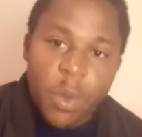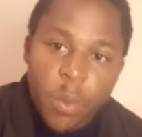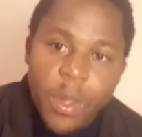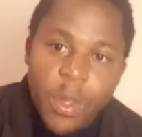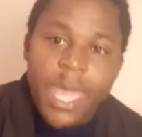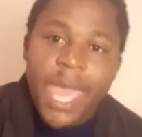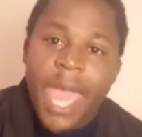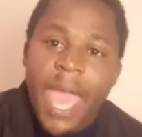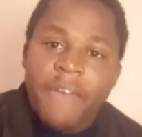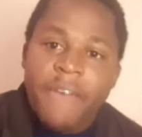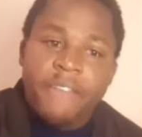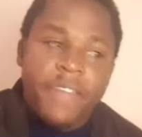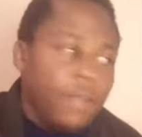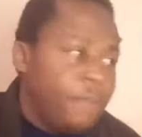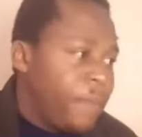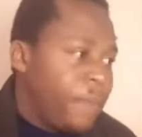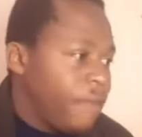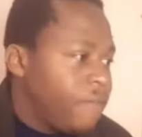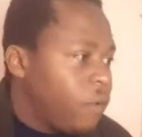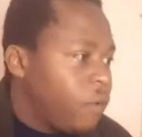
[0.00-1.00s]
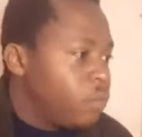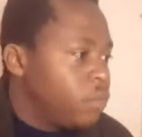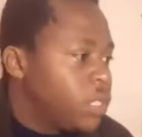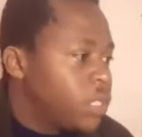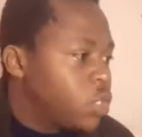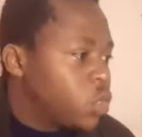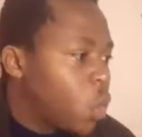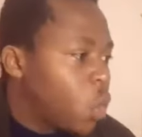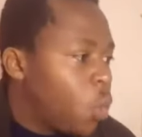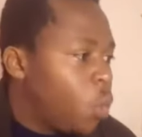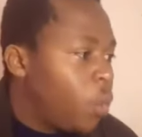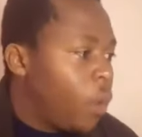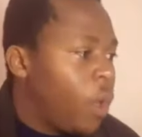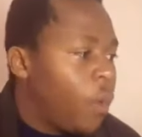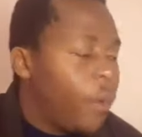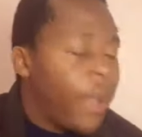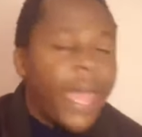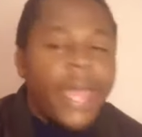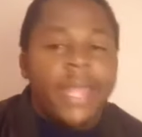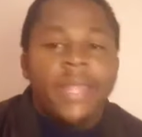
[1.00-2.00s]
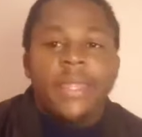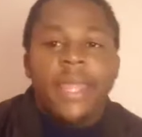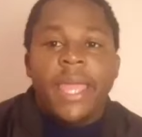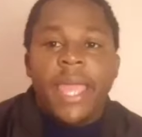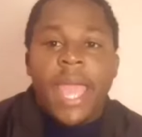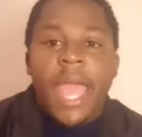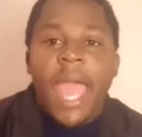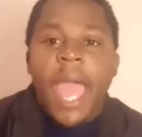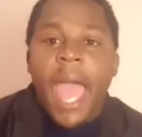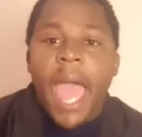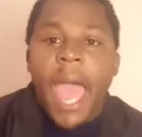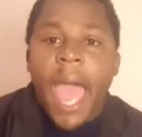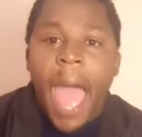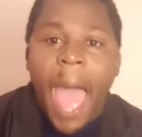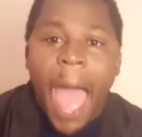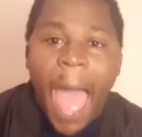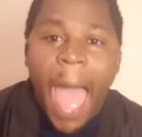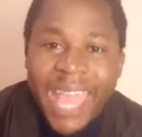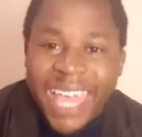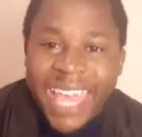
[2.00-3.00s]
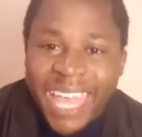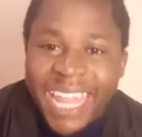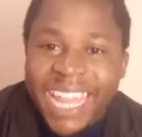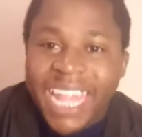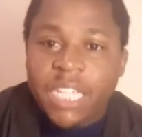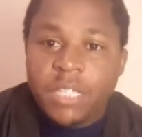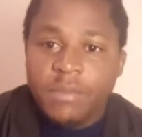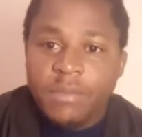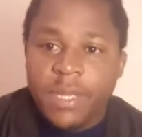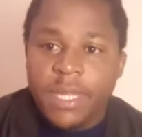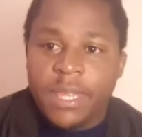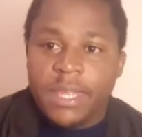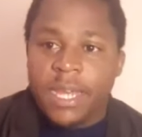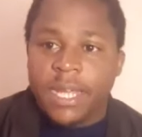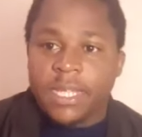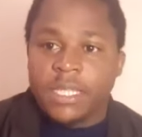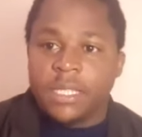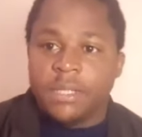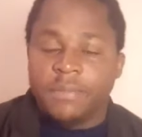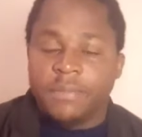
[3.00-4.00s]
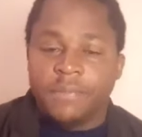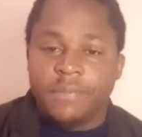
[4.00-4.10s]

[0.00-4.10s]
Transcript: We haven't performed so well, and I can admit that.